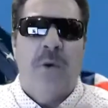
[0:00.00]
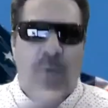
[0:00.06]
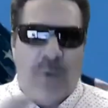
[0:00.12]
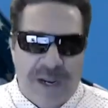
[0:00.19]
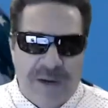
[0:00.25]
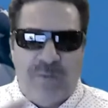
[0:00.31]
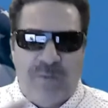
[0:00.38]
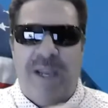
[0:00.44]

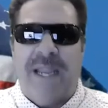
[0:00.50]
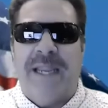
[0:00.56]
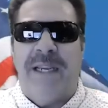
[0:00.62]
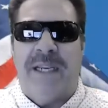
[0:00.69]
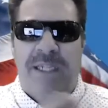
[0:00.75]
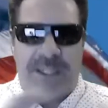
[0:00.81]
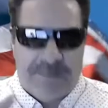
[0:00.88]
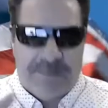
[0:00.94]
right-wing,
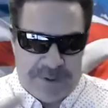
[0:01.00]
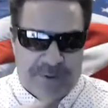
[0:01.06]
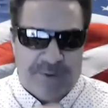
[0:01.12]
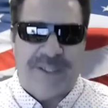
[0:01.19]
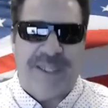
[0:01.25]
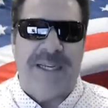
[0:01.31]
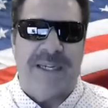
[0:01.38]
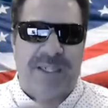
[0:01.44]

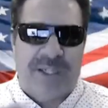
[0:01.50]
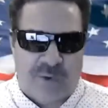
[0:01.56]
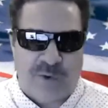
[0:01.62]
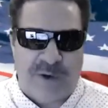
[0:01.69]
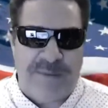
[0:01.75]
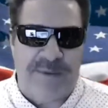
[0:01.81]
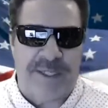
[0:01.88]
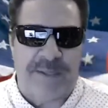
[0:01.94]
conspiracy
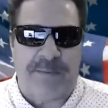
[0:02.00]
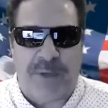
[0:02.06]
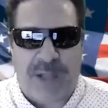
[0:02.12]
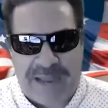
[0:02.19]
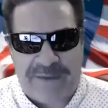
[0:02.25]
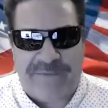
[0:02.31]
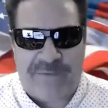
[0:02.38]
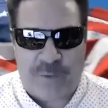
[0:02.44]
extremist
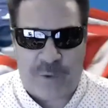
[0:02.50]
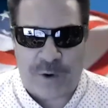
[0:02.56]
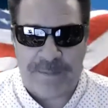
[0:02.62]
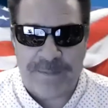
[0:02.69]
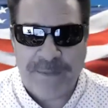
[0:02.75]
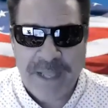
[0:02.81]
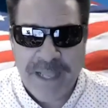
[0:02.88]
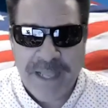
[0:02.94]
platform.